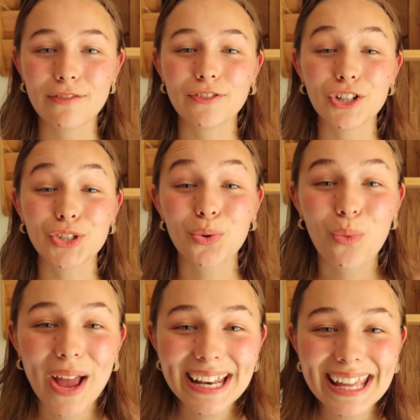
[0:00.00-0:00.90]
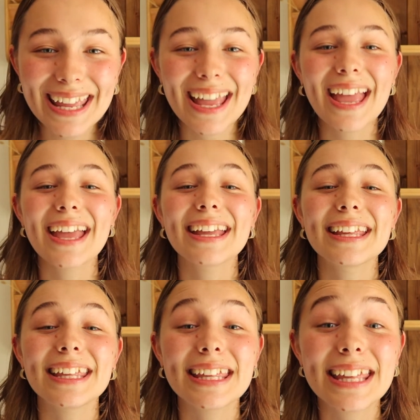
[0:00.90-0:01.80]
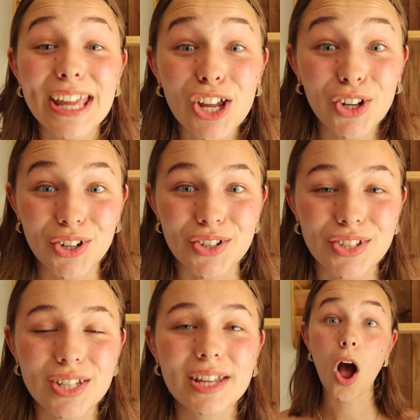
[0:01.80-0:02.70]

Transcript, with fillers: for twenty years.